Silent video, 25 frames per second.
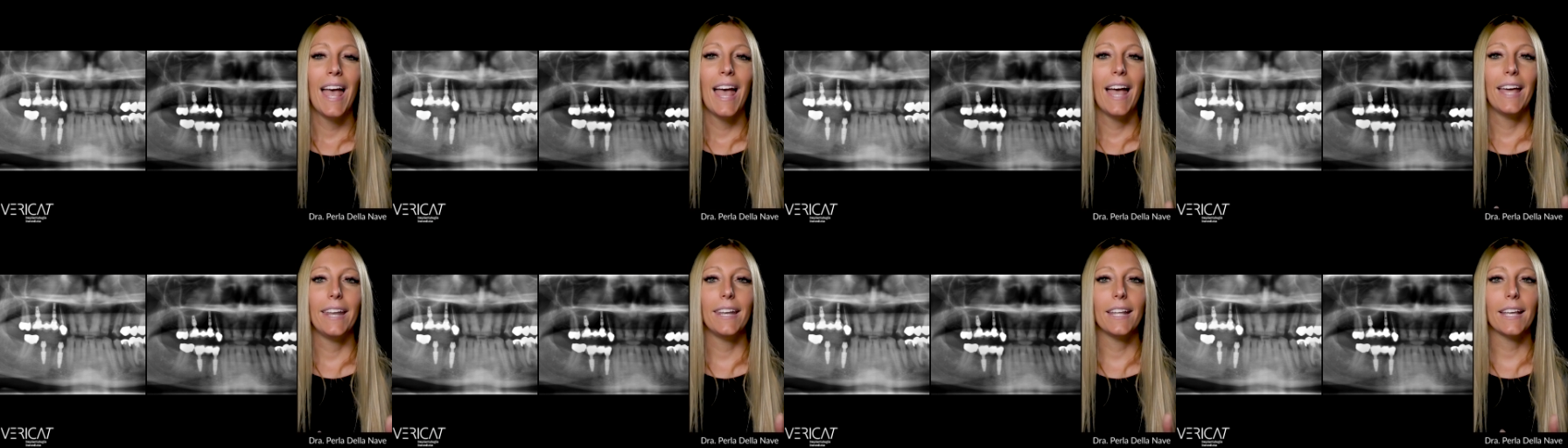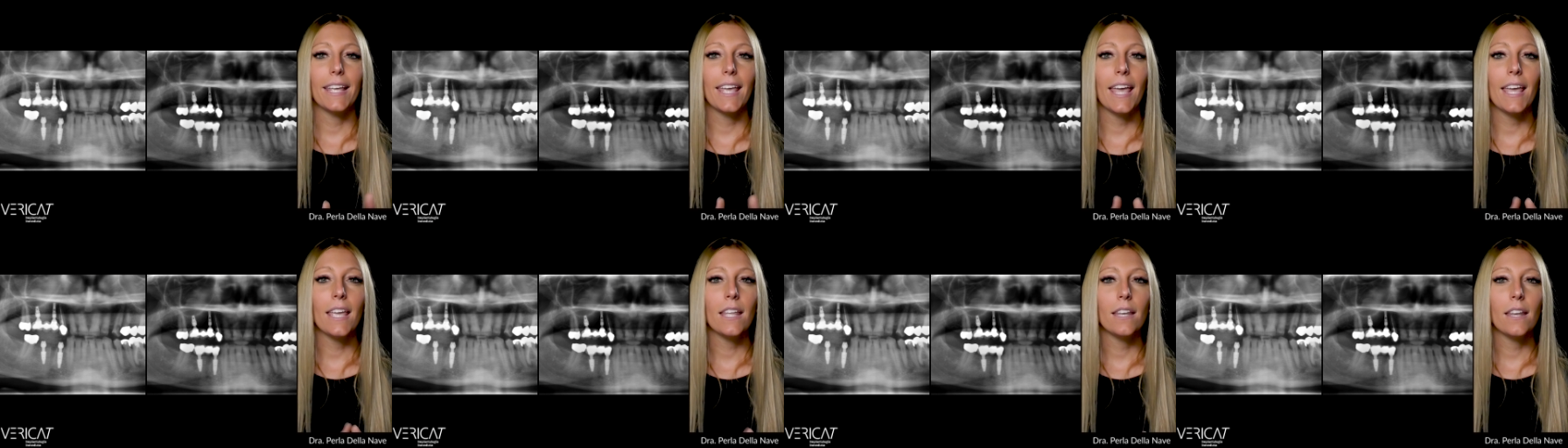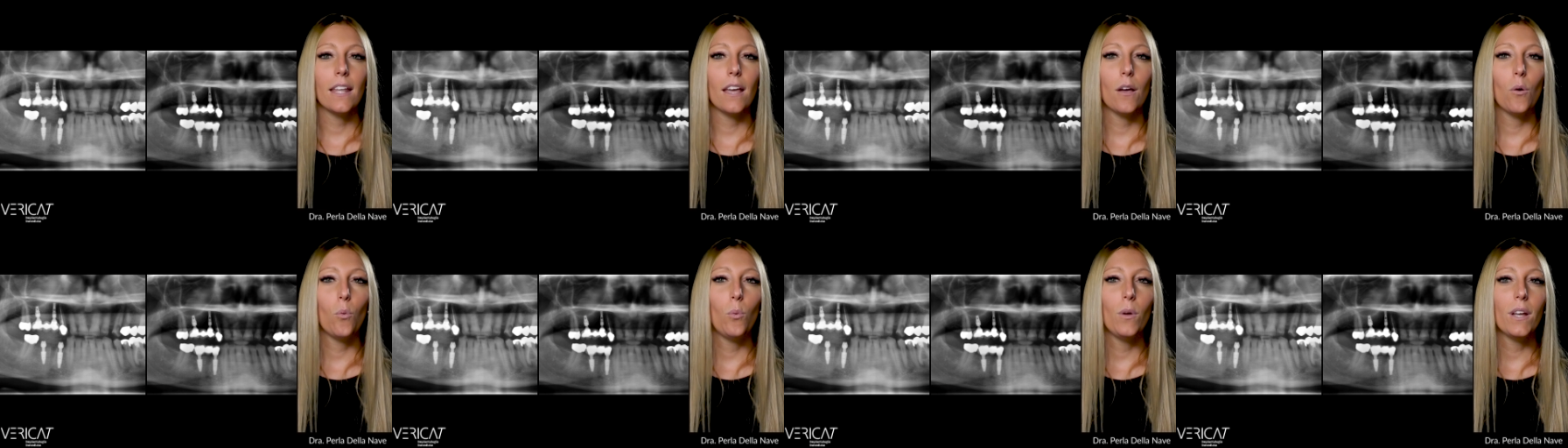And
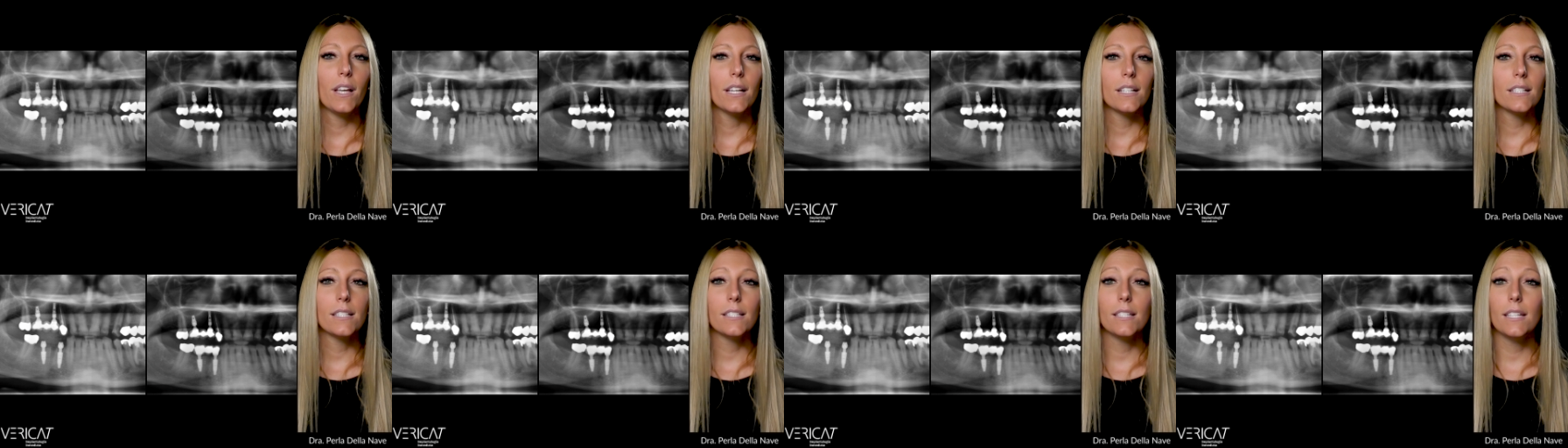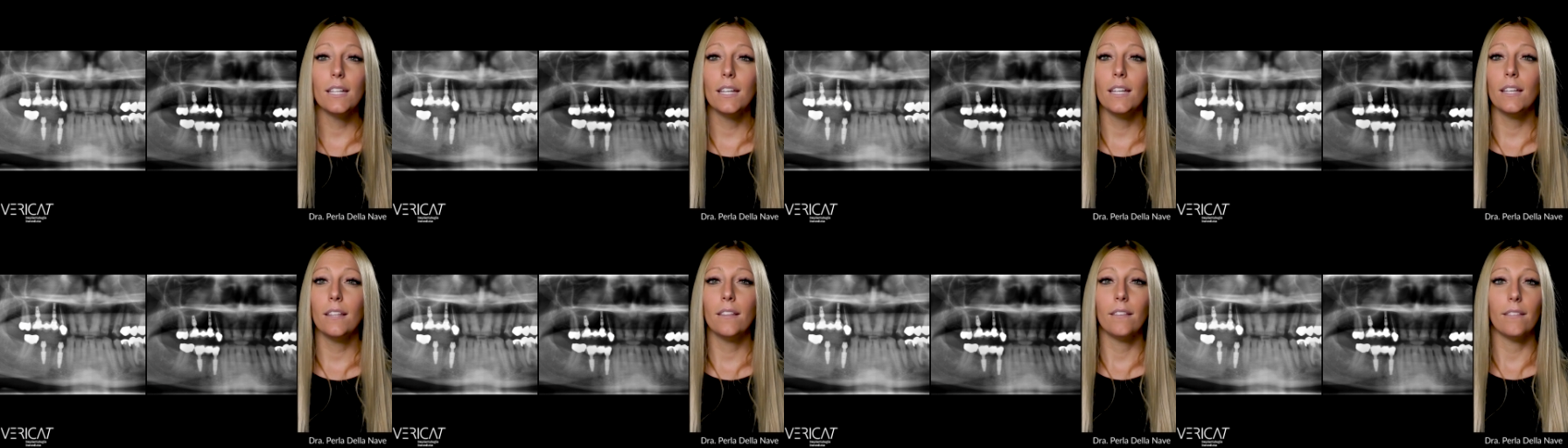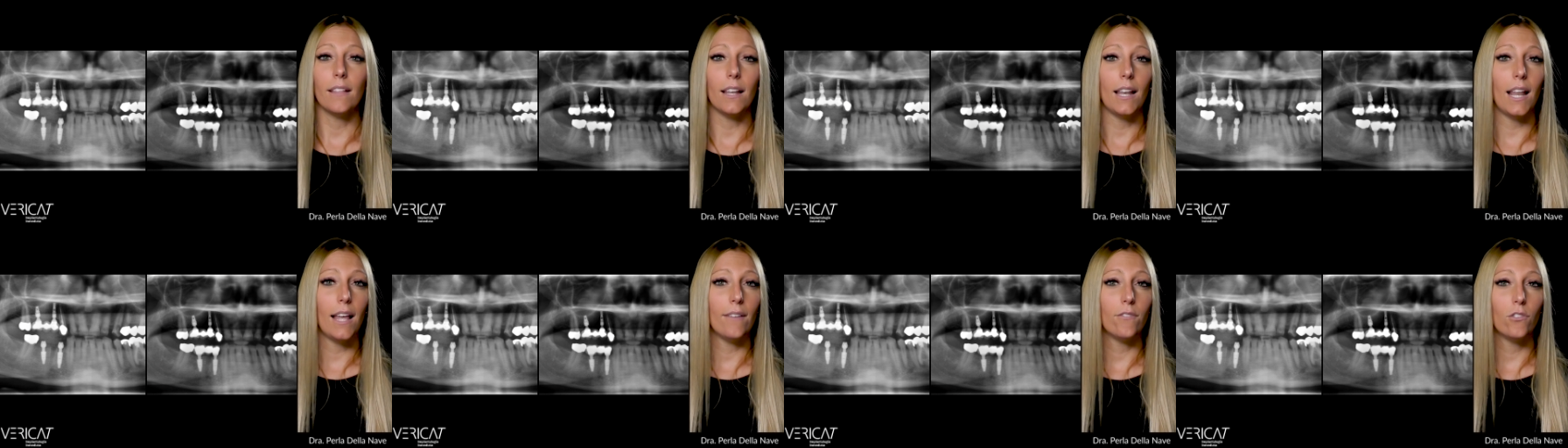again, we can see
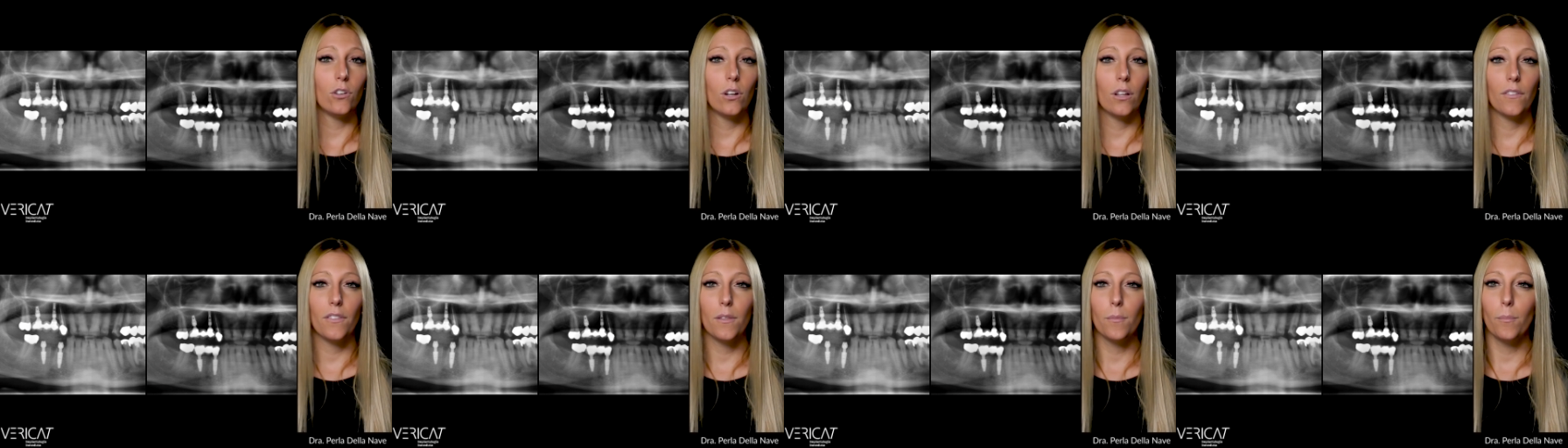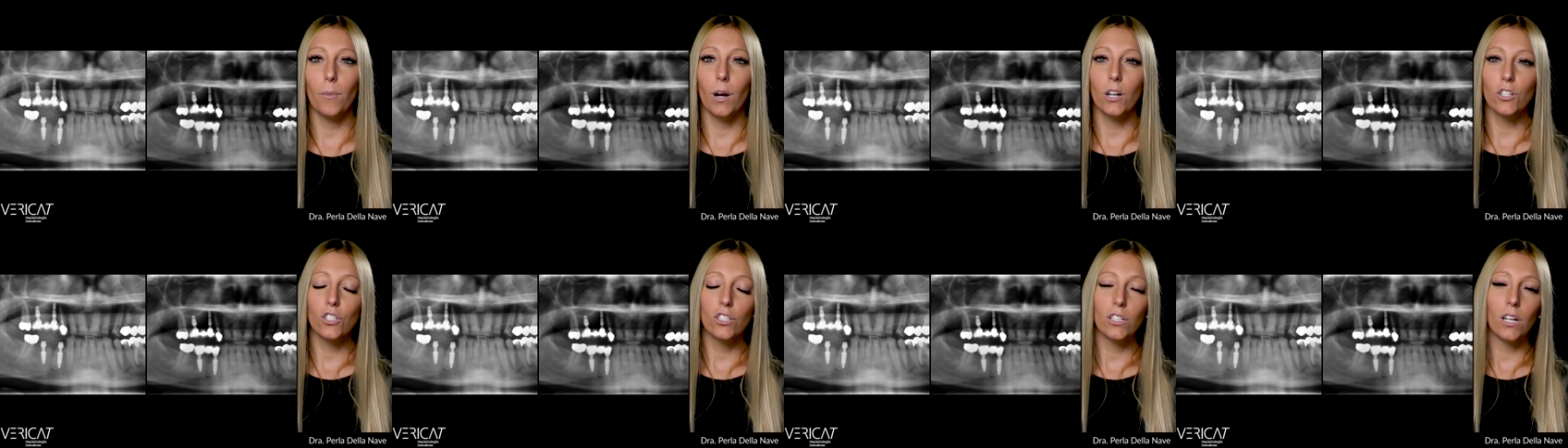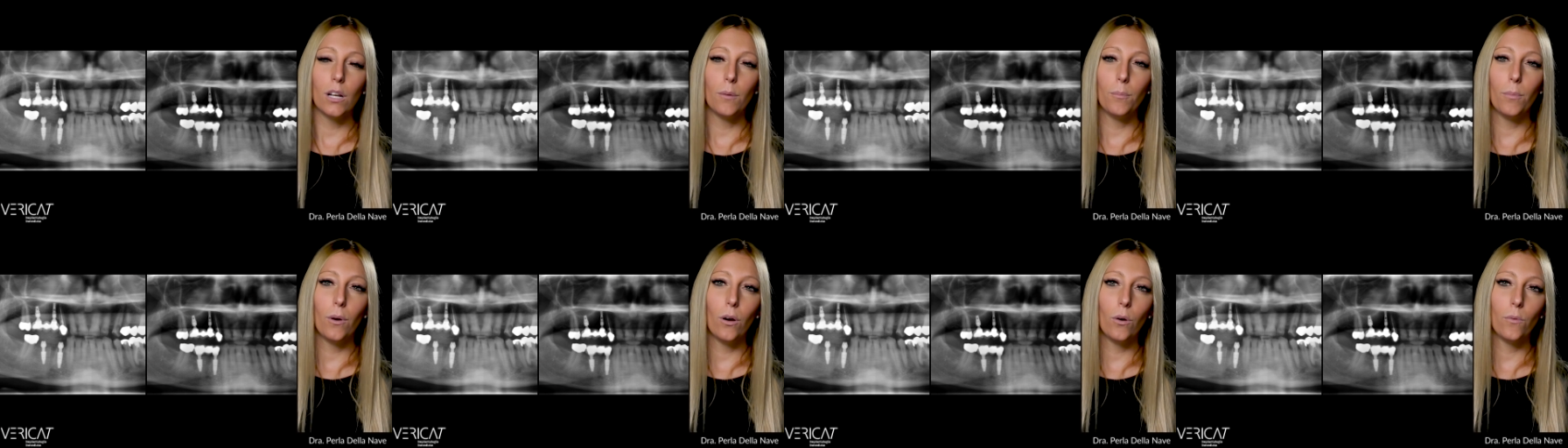the level of the
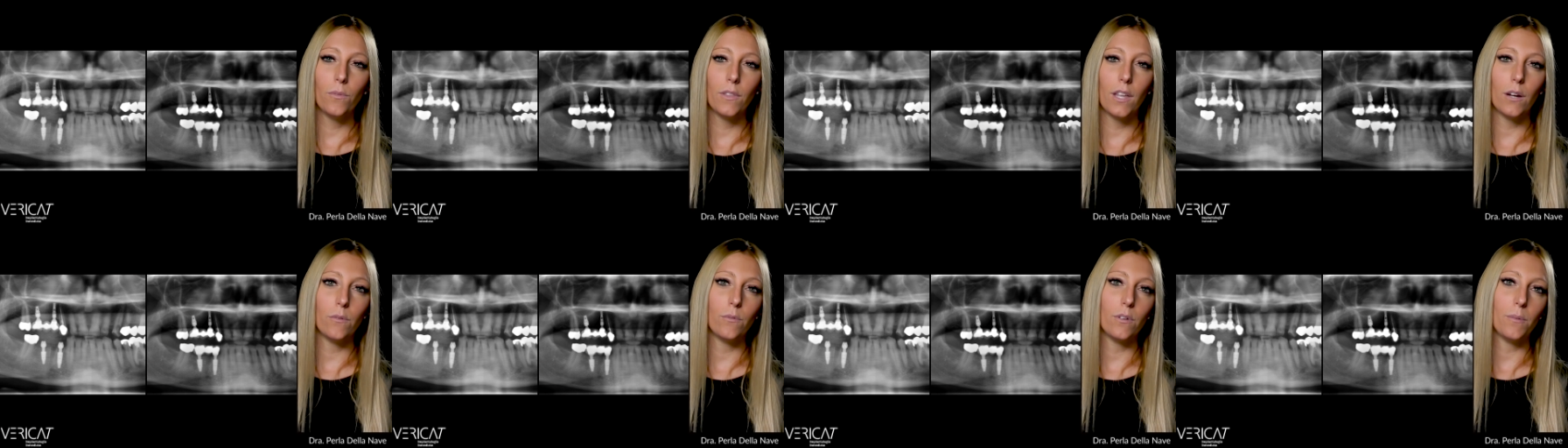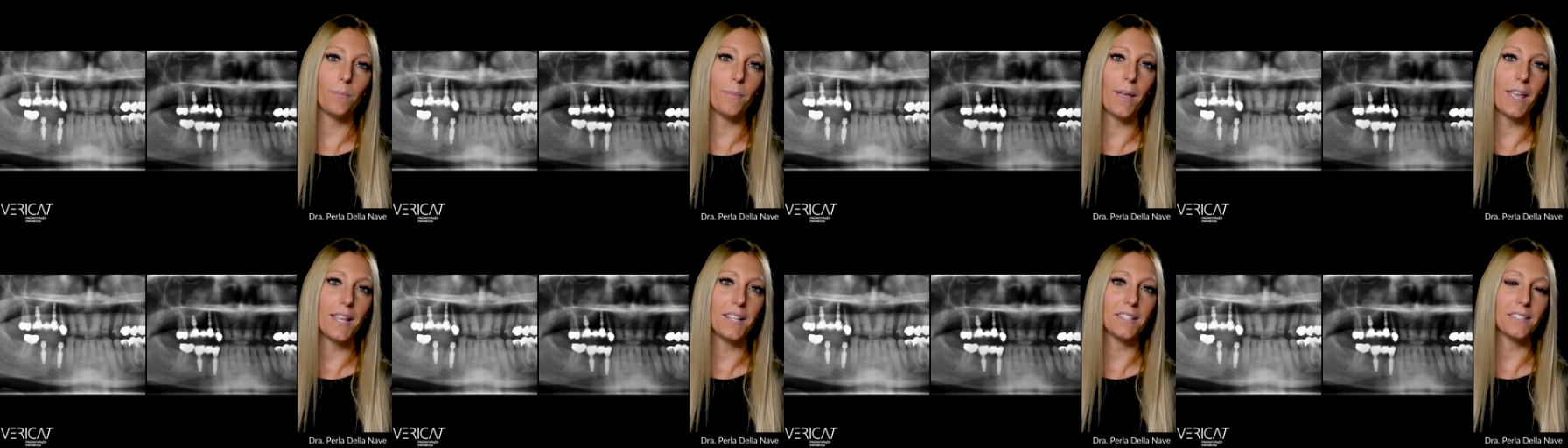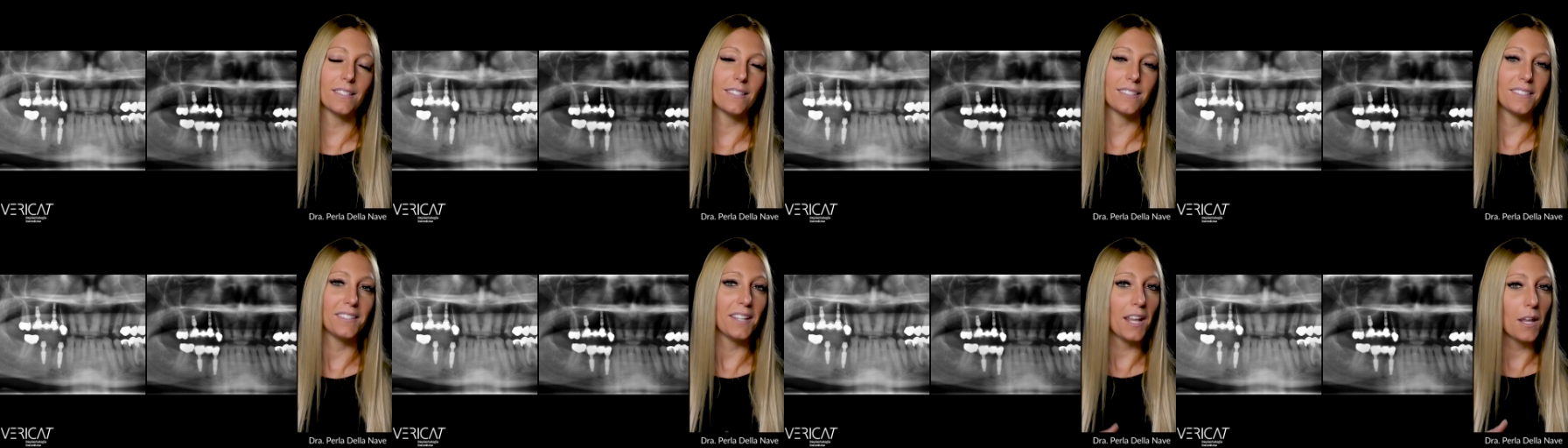marginal bone that
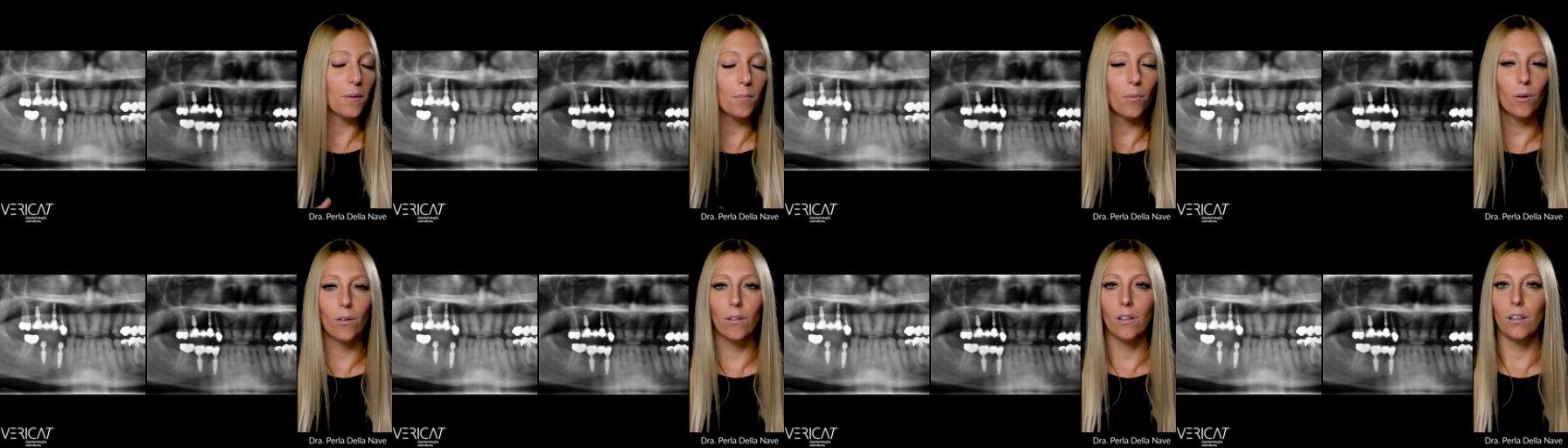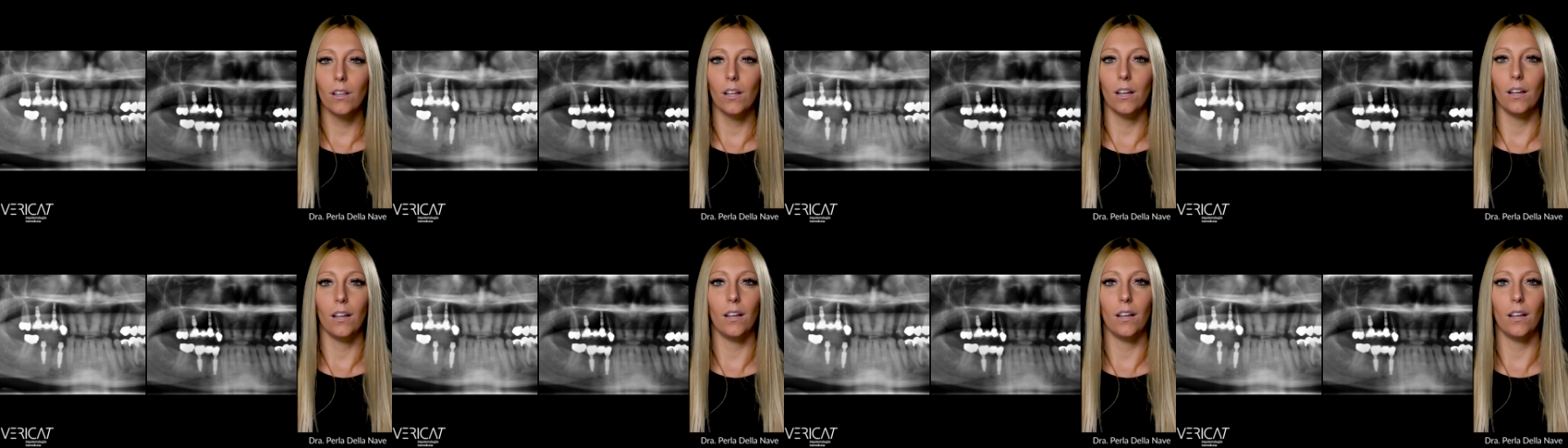remains stable